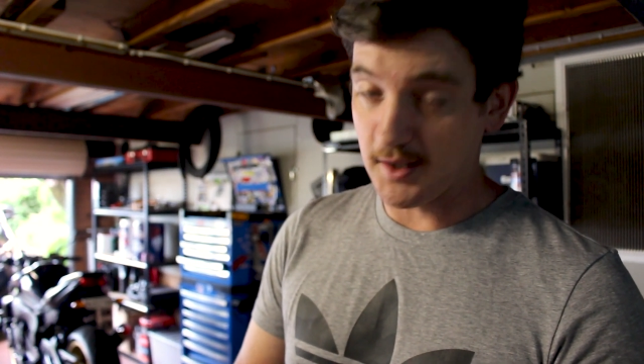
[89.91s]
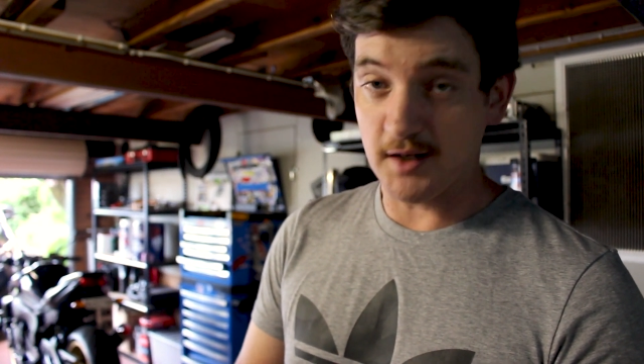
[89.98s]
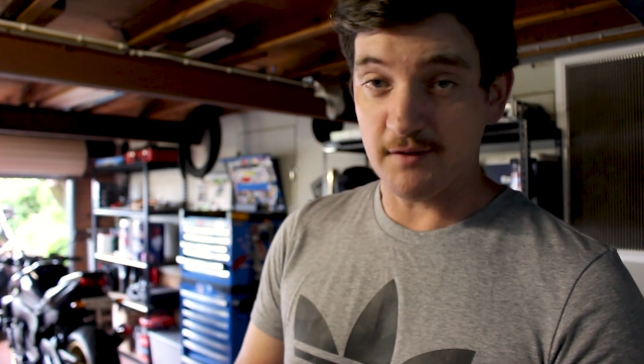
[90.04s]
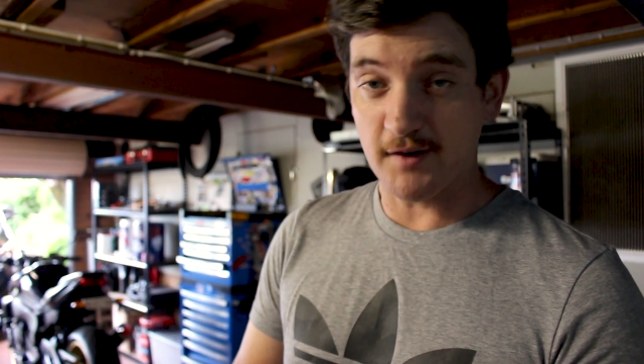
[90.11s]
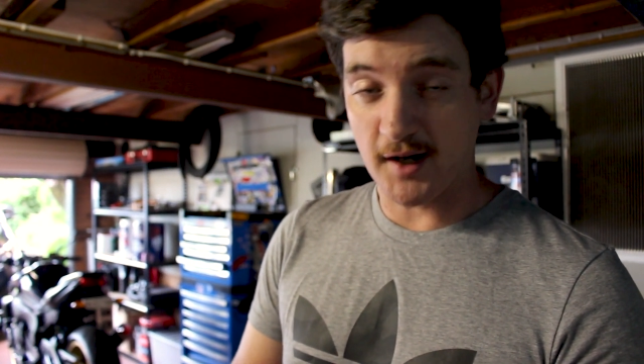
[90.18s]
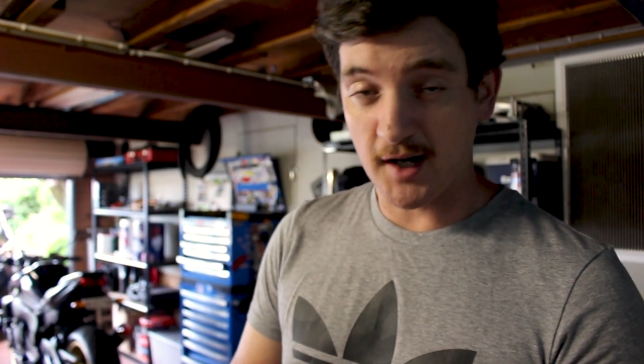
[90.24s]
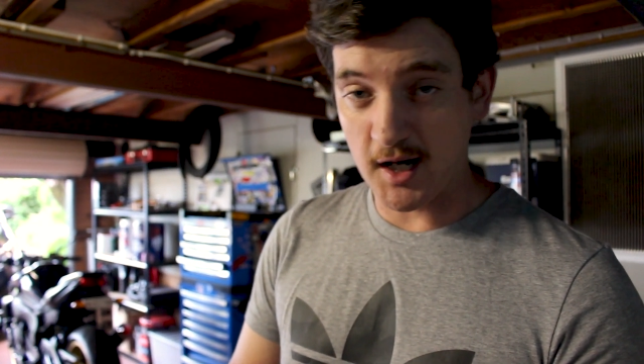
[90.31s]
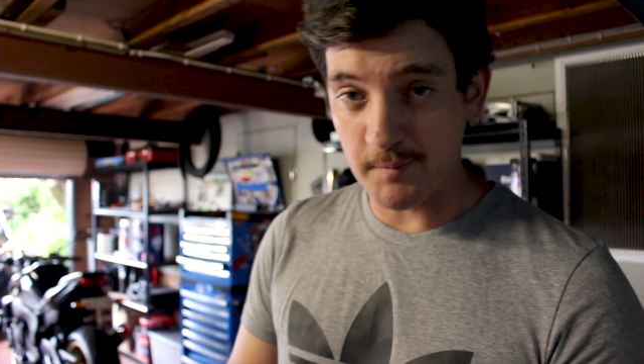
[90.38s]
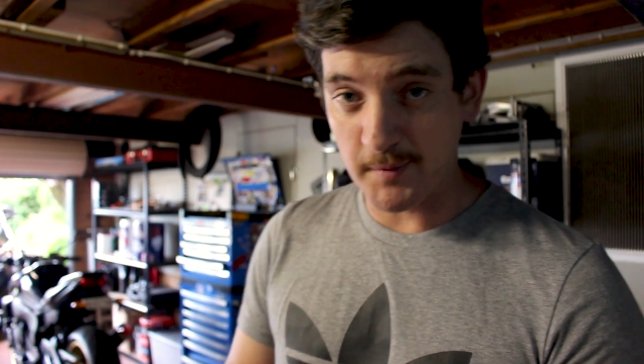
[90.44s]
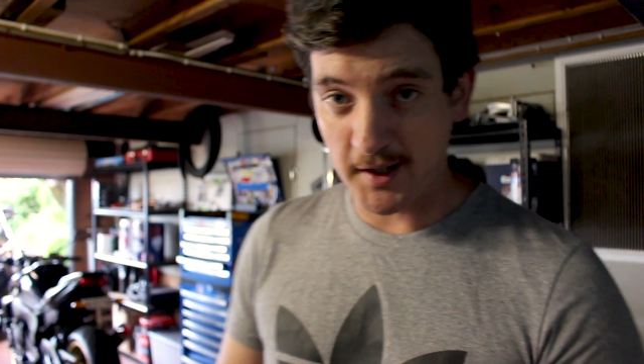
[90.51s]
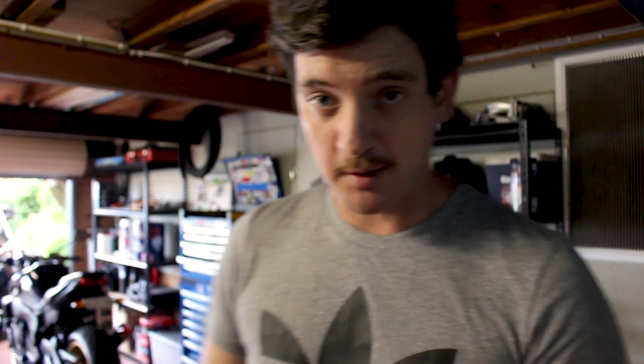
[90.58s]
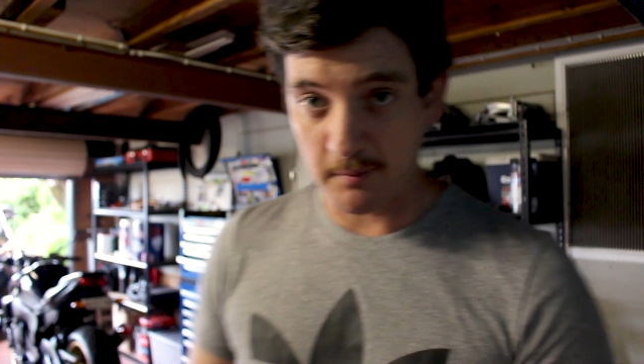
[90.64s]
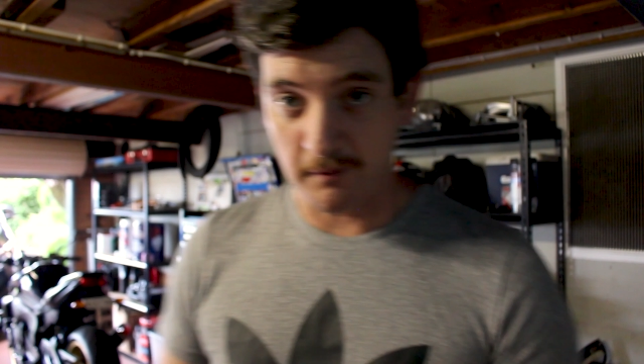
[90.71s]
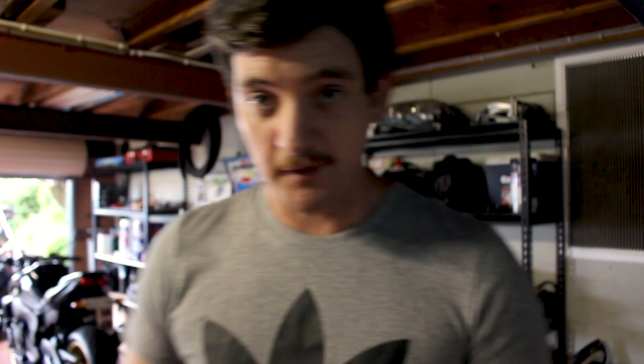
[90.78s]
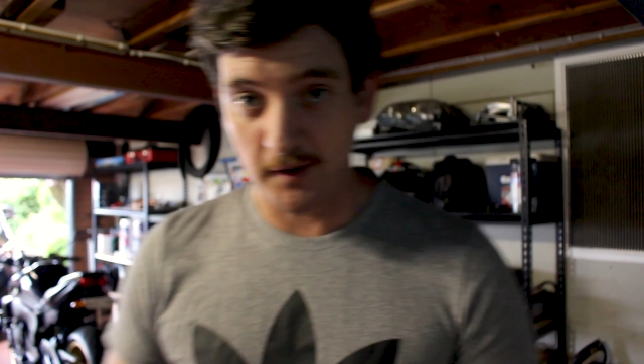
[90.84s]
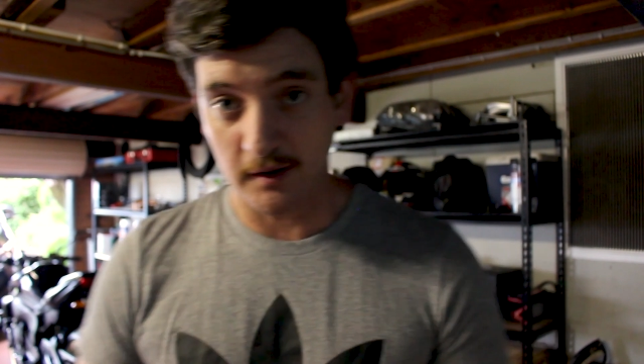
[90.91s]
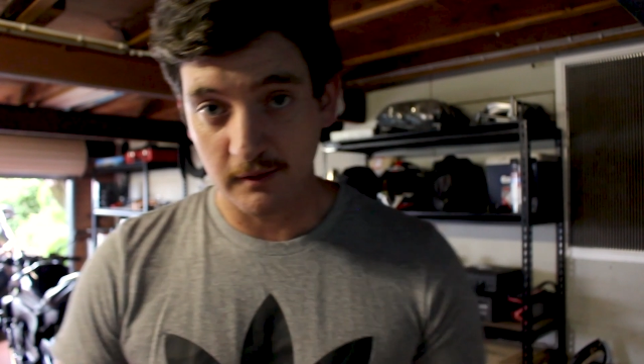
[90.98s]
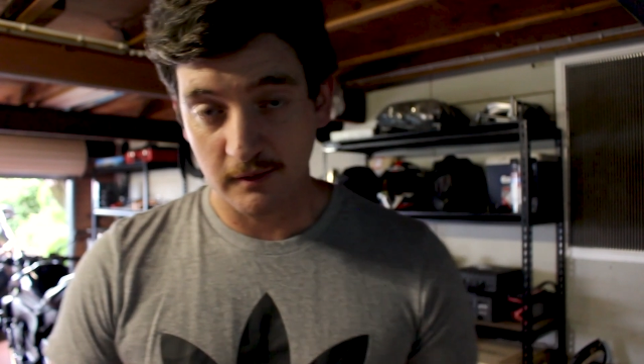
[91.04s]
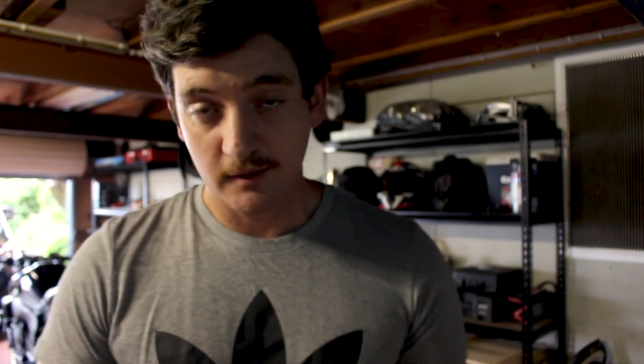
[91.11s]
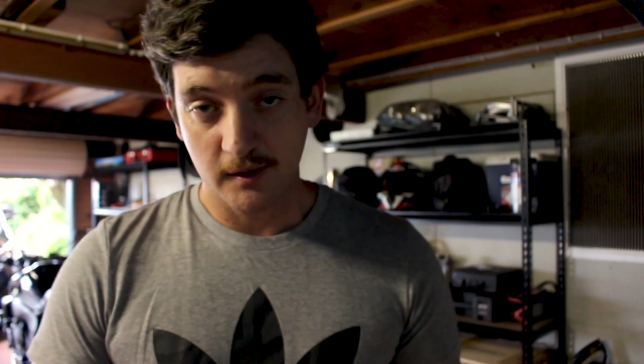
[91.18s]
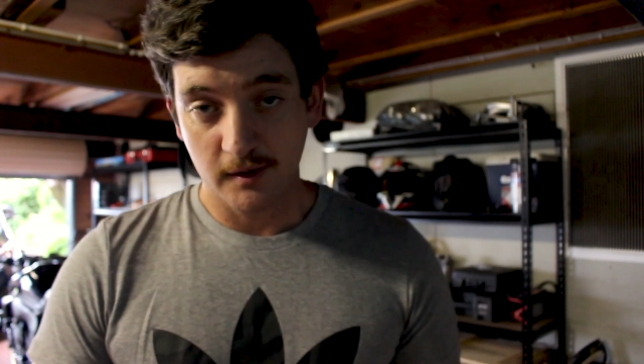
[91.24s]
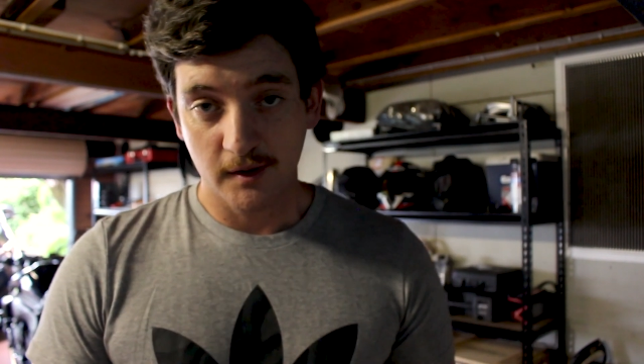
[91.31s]
and if I can't make them fit,
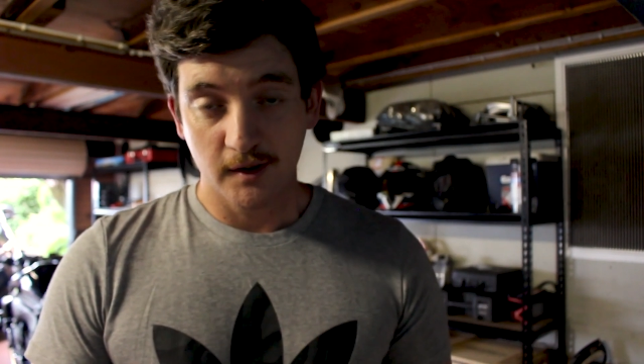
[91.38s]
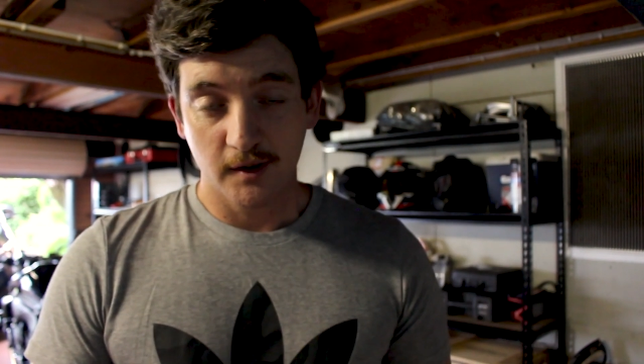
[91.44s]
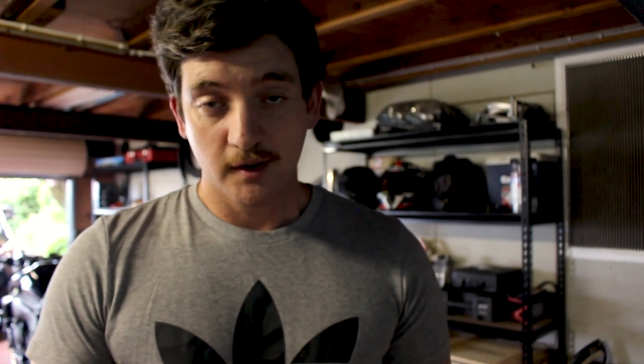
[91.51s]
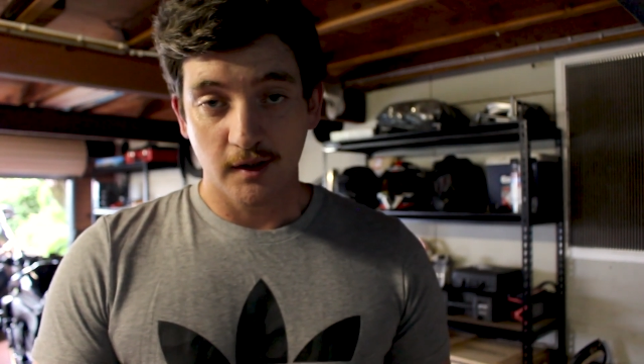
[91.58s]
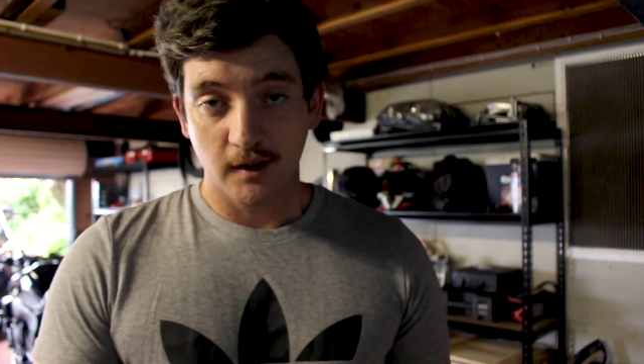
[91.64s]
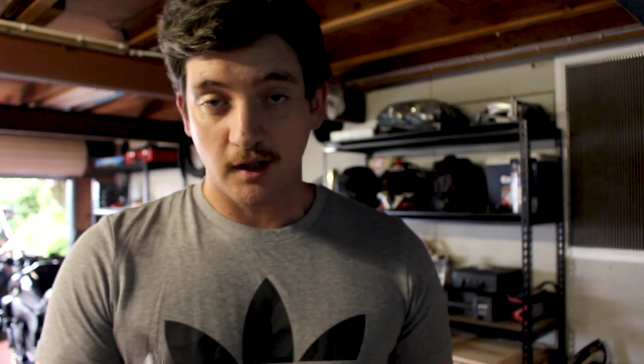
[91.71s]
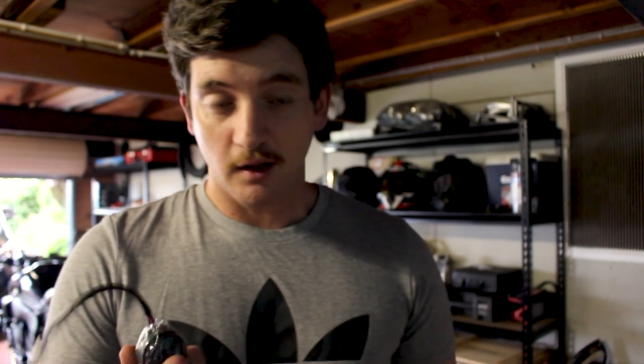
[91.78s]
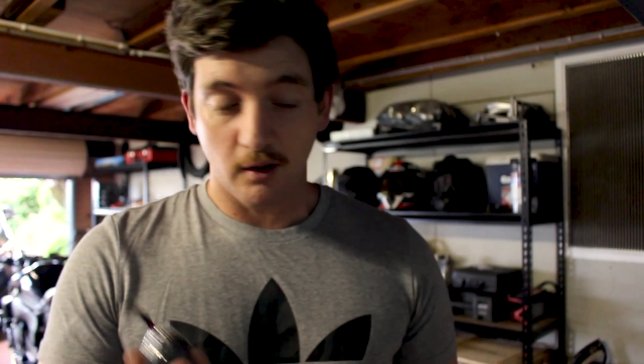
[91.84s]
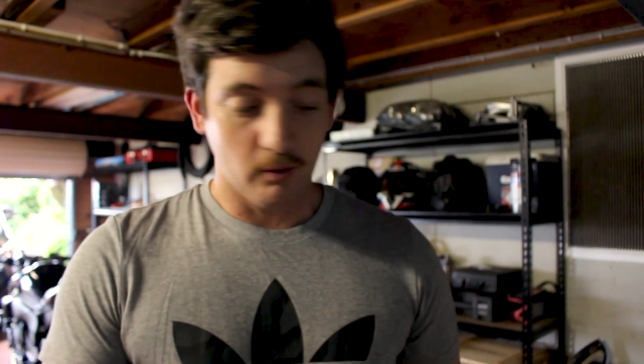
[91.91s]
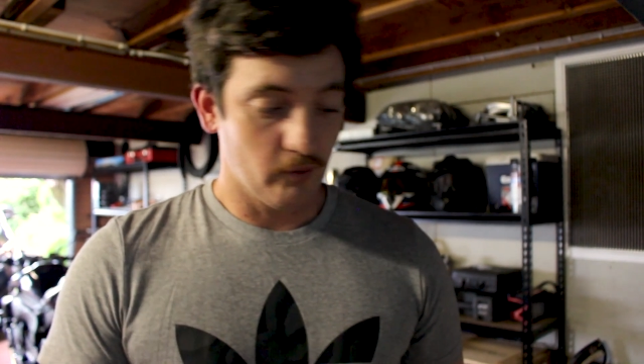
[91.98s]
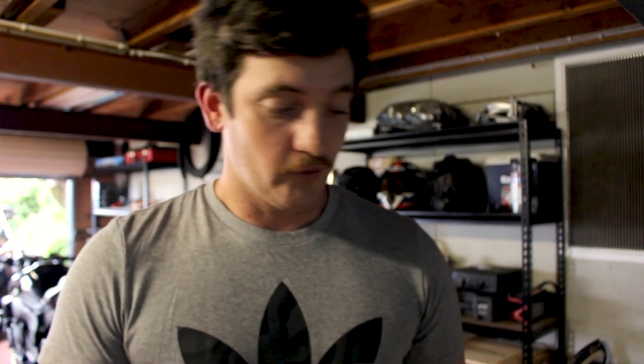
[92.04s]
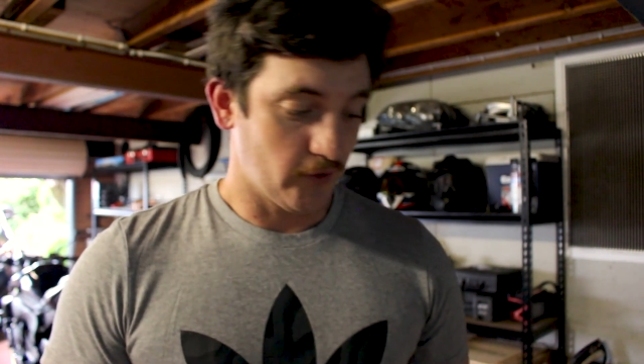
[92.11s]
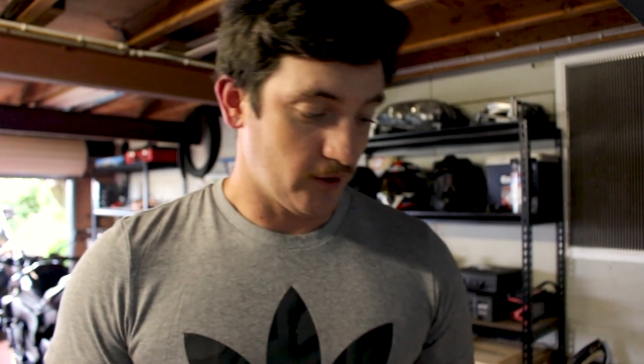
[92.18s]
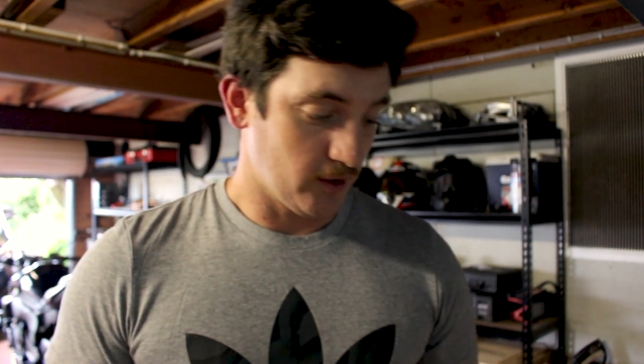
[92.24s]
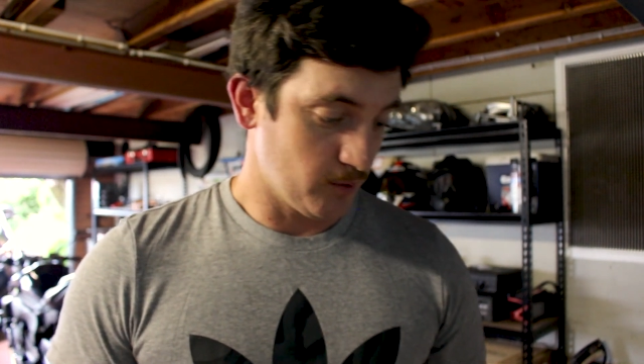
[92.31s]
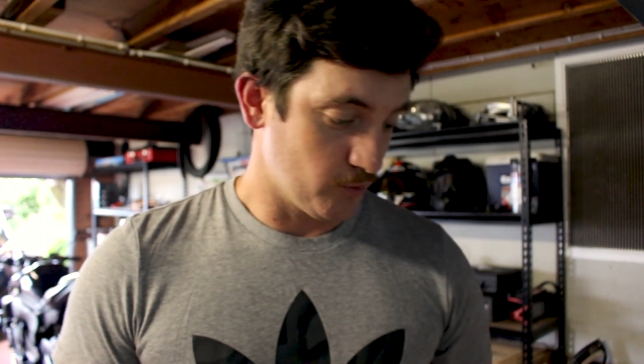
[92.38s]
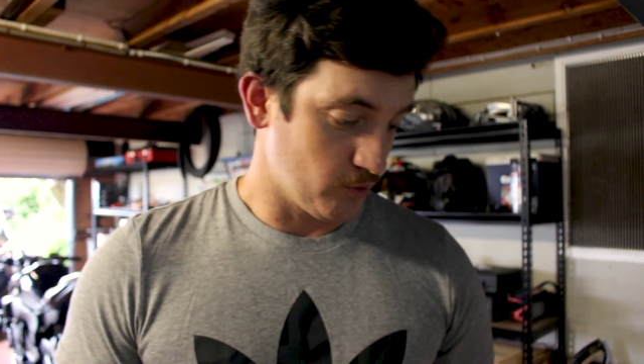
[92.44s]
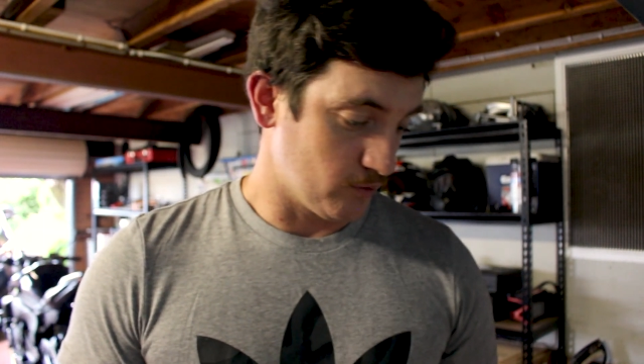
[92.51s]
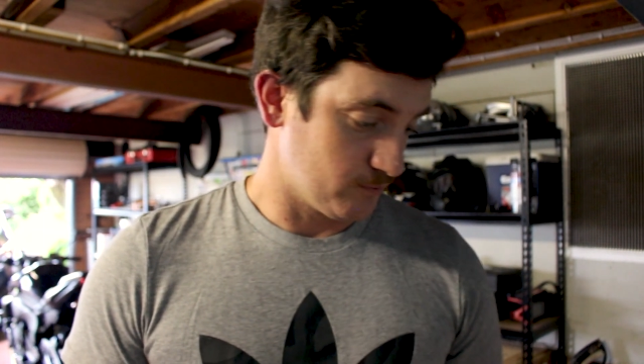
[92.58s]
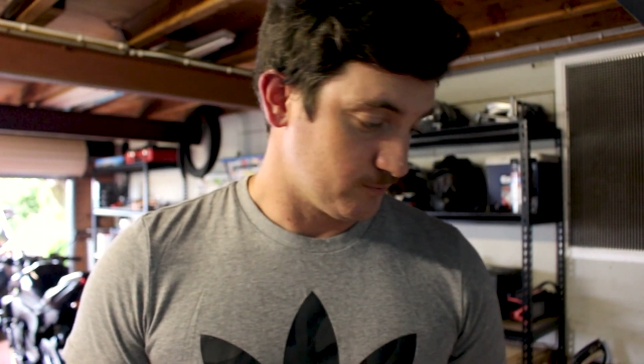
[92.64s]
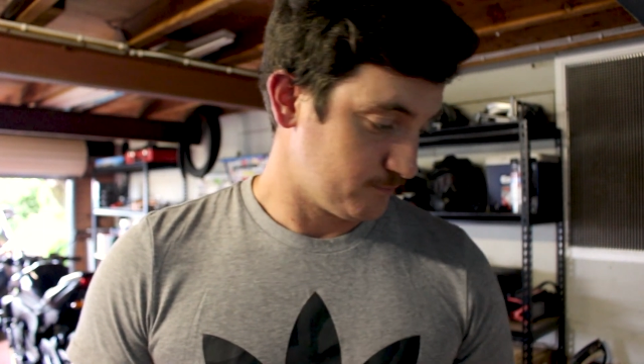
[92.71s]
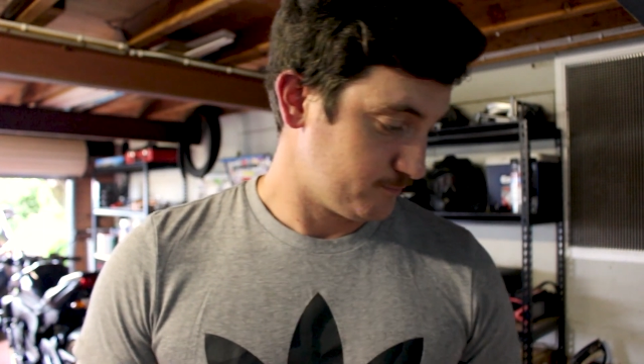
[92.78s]
I'll sell them or